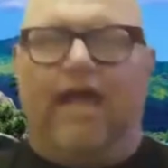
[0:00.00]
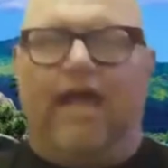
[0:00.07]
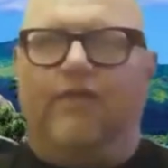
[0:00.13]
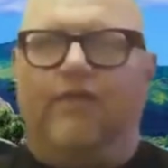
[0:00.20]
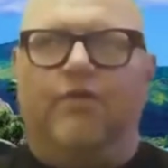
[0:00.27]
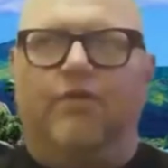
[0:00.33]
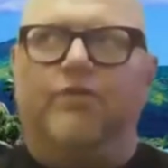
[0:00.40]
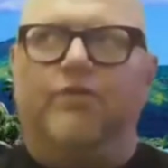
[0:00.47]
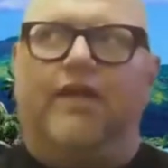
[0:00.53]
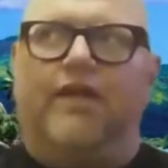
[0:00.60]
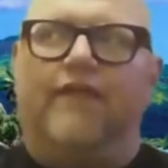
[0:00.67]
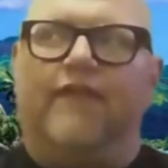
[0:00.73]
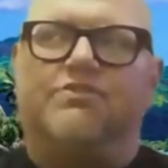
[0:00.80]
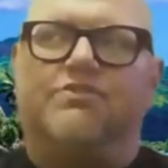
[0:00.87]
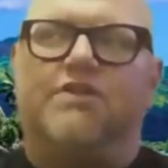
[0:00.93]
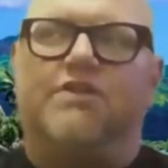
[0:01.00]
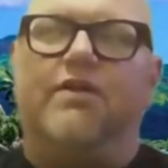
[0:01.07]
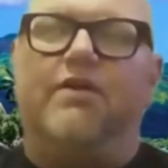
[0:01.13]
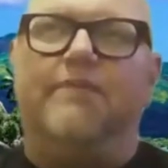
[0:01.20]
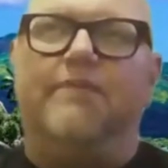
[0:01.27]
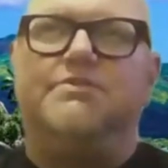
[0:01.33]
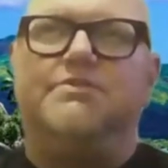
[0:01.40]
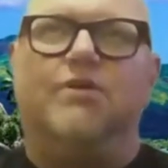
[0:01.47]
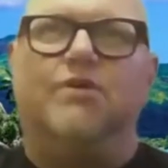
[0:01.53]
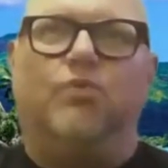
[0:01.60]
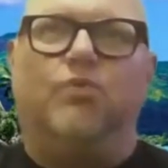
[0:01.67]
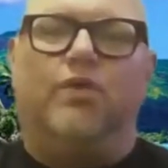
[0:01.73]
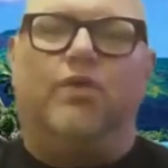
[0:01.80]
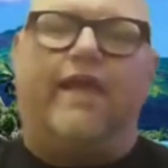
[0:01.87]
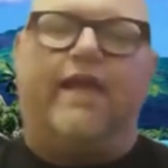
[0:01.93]
don't know that I ever saw an episode
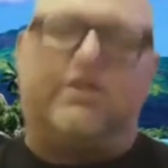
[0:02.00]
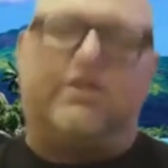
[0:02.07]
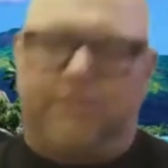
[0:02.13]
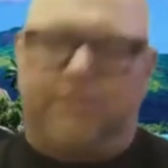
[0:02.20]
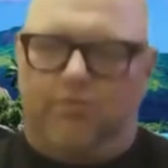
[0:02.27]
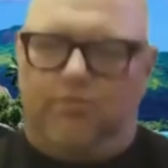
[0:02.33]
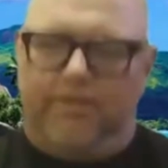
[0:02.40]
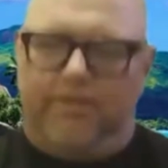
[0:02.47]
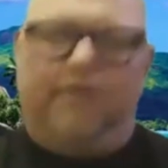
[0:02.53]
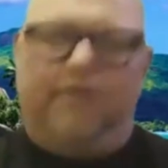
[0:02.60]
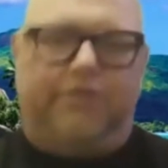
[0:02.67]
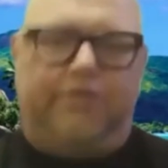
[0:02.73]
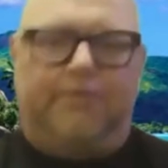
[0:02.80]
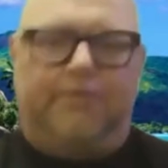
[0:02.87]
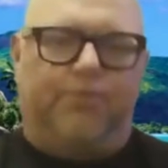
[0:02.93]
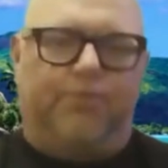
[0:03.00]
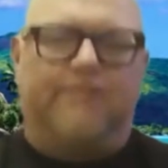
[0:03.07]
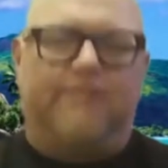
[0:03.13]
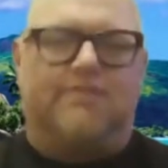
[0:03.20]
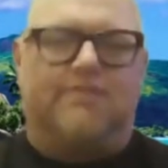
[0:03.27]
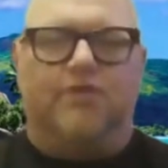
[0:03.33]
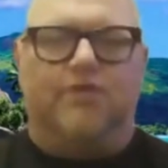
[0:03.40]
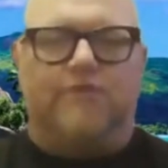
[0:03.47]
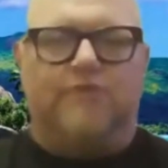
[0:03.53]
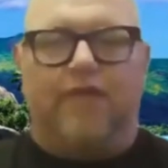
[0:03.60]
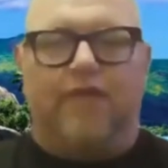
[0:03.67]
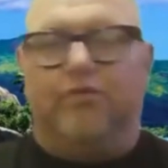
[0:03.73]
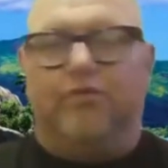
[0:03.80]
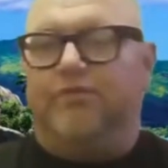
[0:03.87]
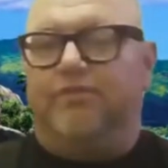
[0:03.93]
where he actually went up there and pressed those. I
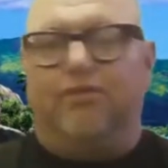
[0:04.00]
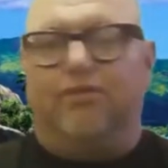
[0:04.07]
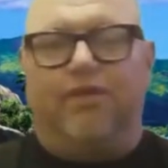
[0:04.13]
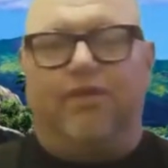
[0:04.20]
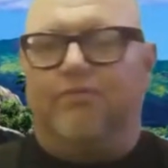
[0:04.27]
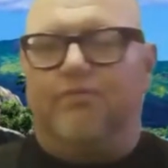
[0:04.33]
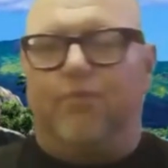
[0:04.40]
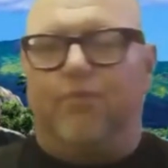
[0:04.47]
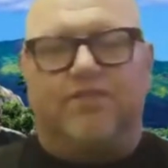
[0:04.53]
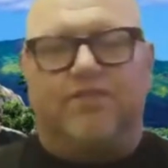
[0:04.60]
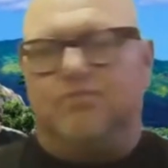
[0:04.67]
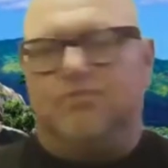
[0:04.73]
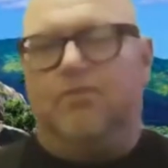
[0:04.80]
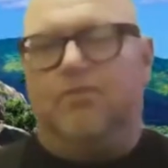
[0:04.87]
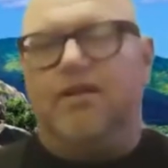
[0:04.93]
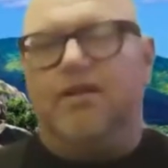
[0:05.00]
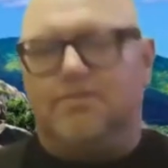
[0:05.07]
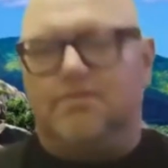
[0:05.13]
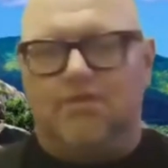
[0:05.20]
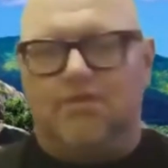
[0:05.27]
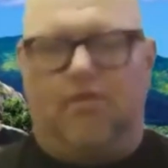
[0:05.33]
don't know if they were even pressable buttons.